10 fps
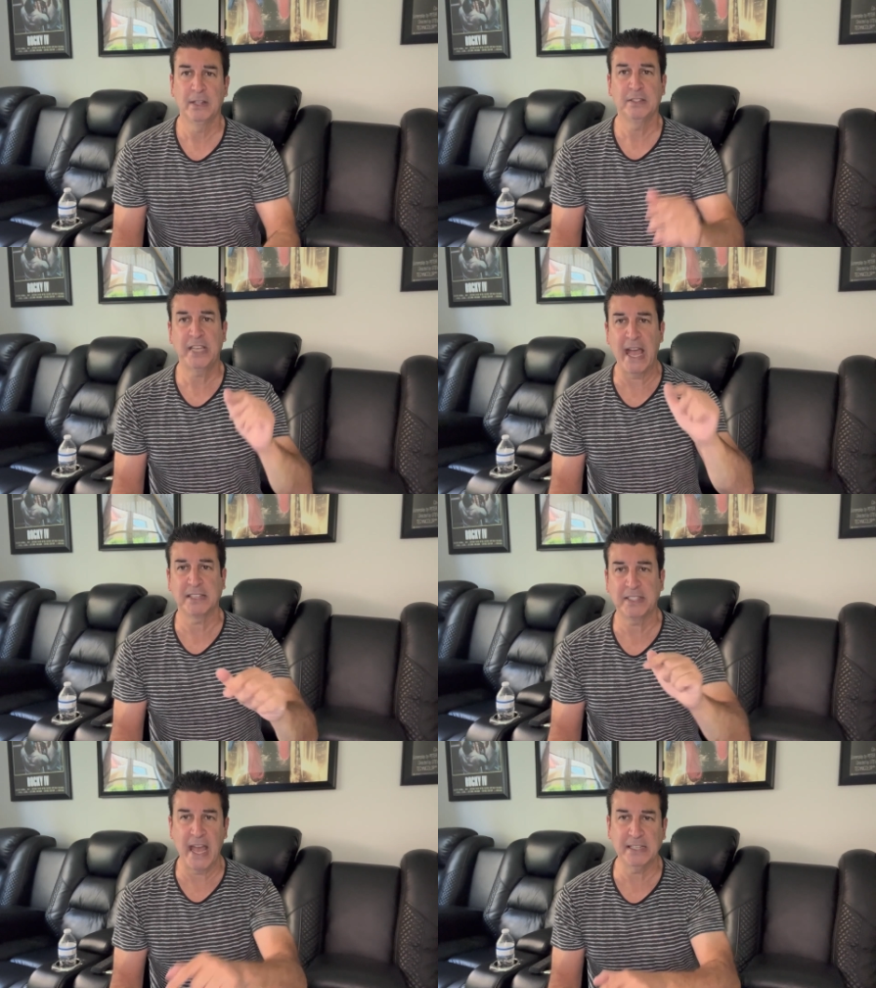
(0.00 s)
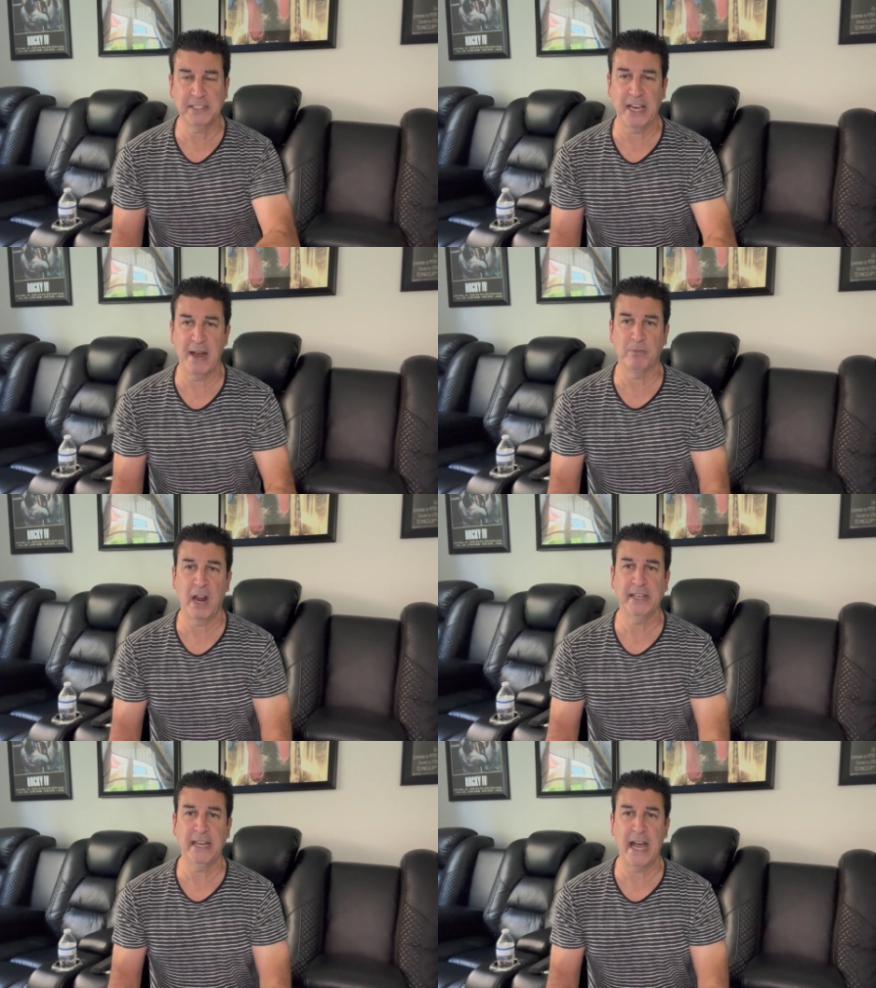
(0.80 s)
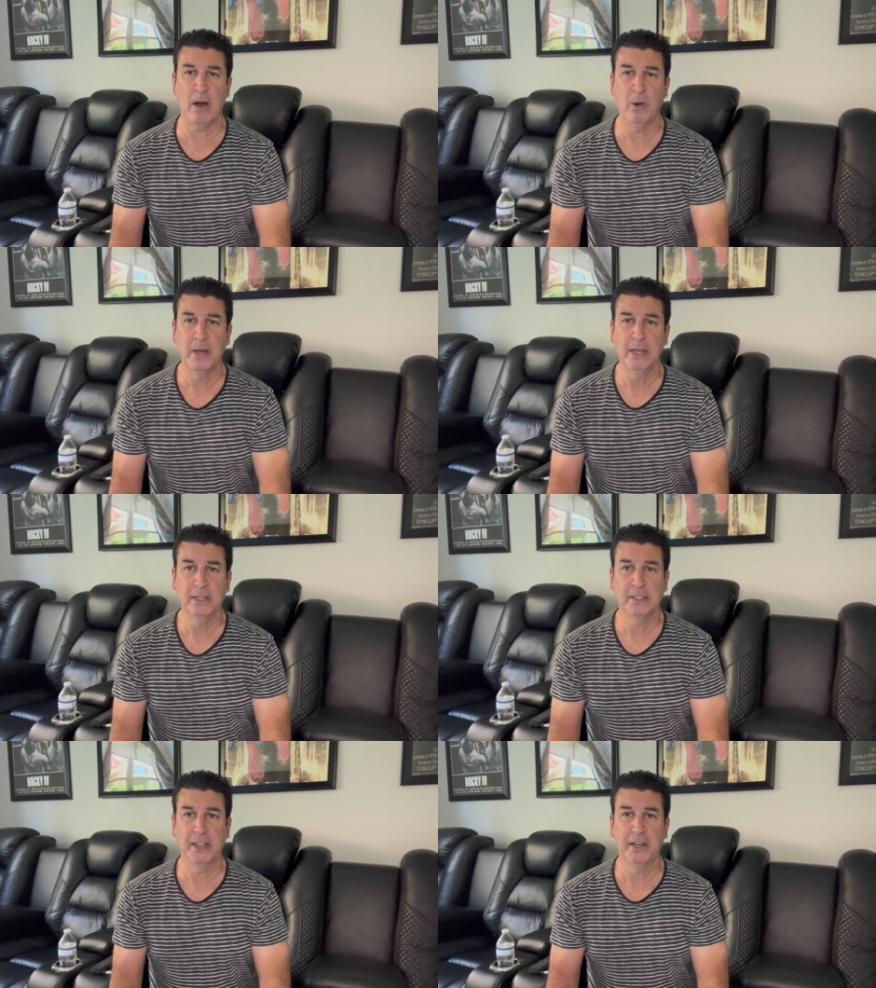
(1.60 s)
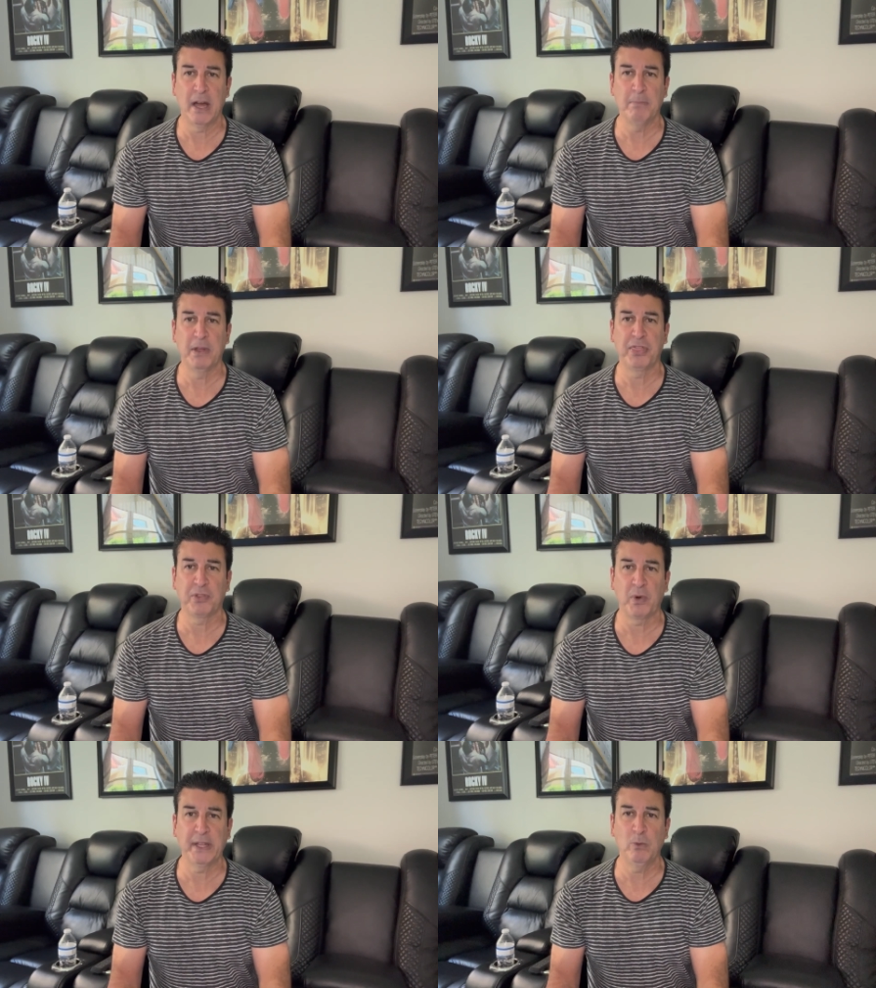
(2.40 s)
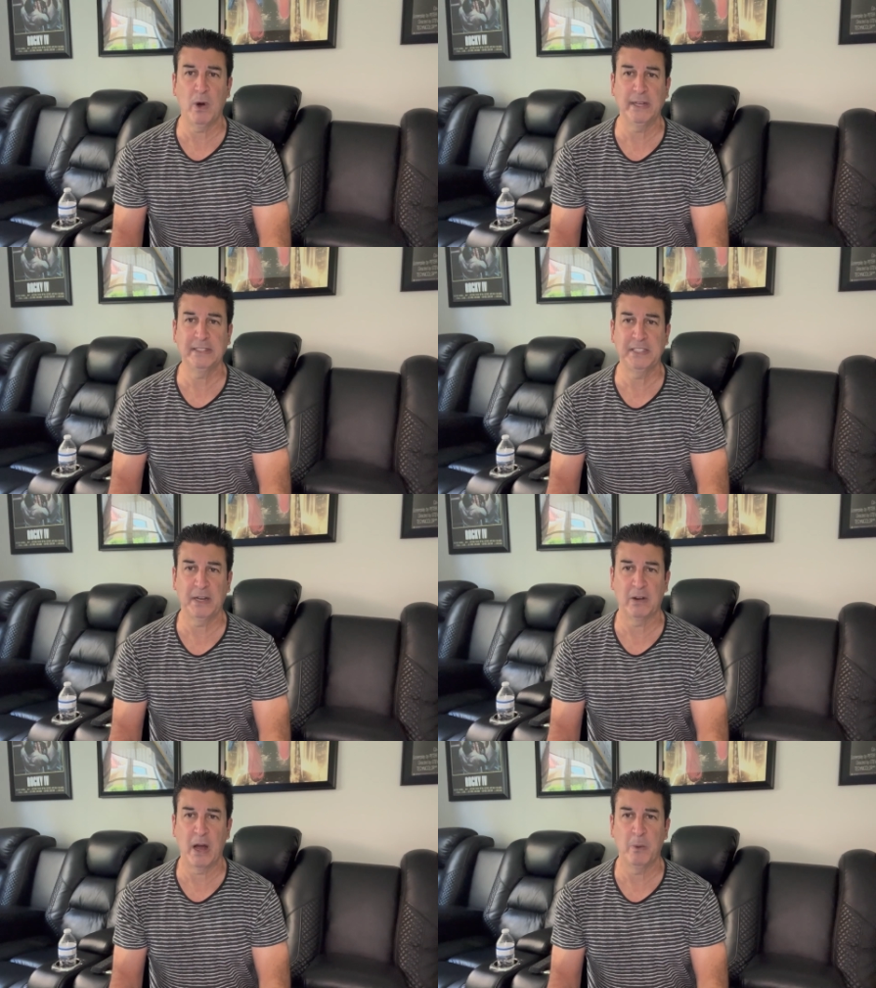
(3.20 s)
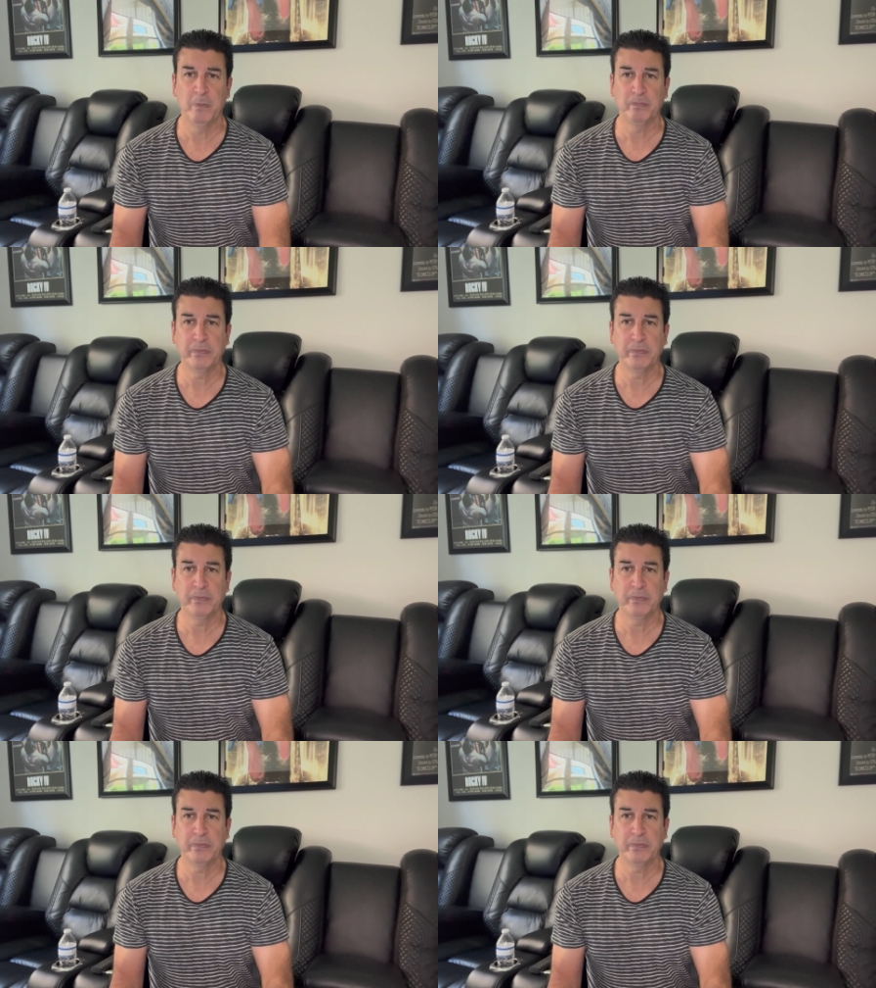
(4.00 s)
text SM right now to the number 310